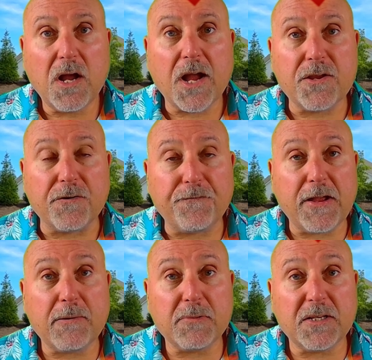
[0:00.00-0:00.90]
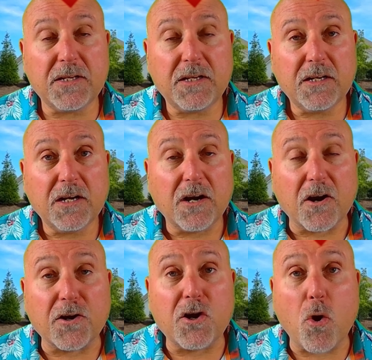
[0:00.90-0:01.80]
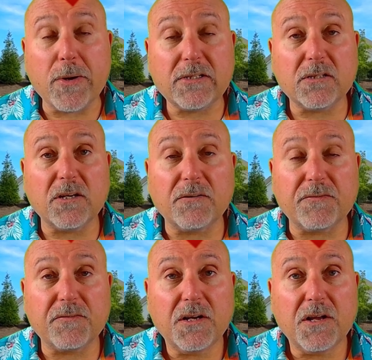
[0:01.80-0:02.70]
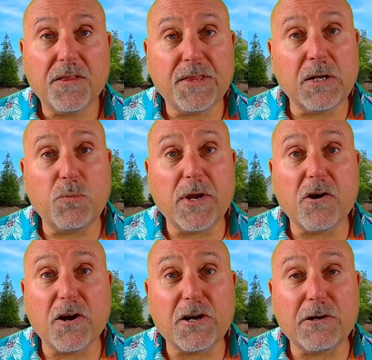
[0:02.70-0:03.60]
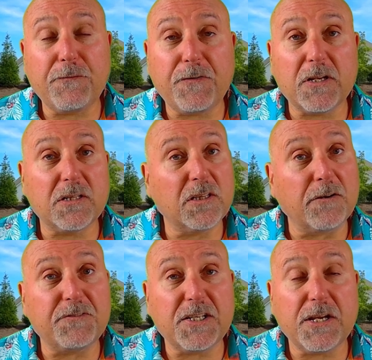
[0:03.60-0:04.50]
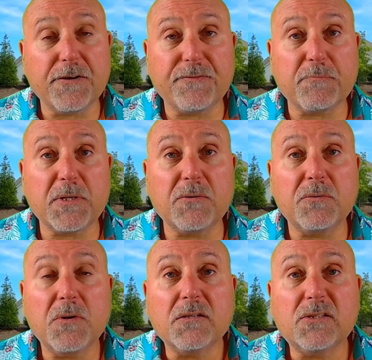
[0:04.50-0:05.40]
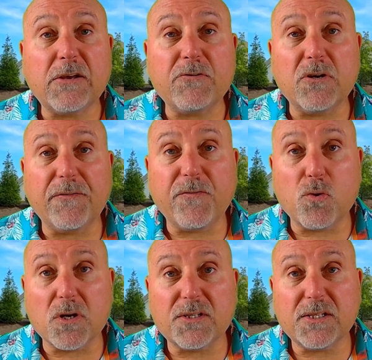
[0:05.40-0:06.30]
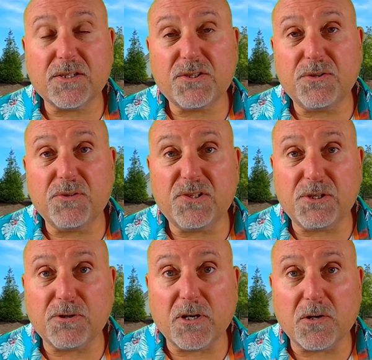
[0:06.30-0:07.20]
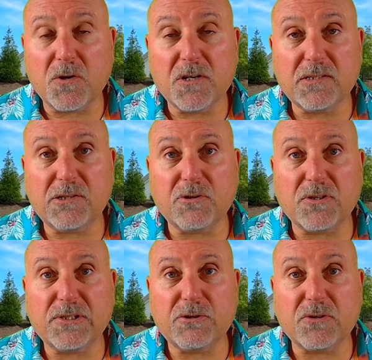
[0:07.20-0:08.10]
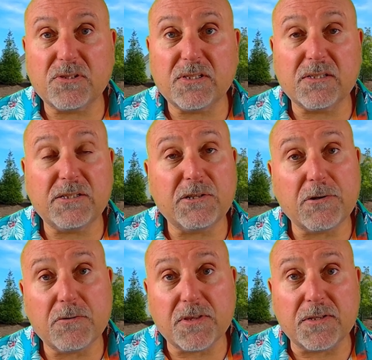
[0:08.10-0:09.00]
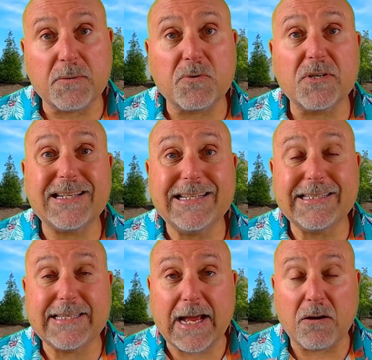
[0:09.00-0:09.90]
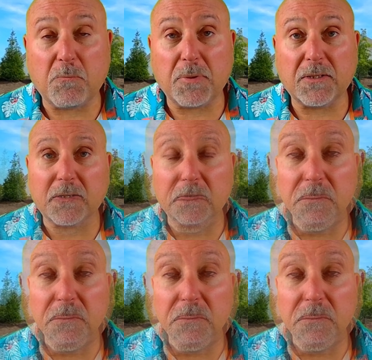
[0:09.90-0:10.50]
and your family are going to love. Think we are a good fit? Love to hear from you. 704 620 0060. The number is down below.